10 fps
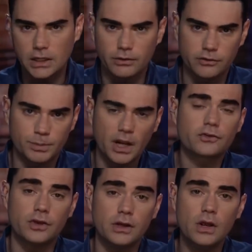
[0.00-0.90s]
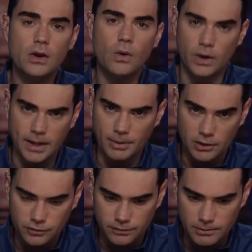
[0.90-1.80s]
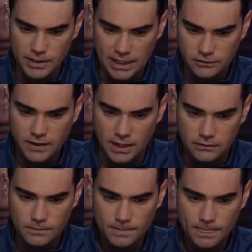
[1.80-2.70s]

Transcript: increase production or get production from the United States.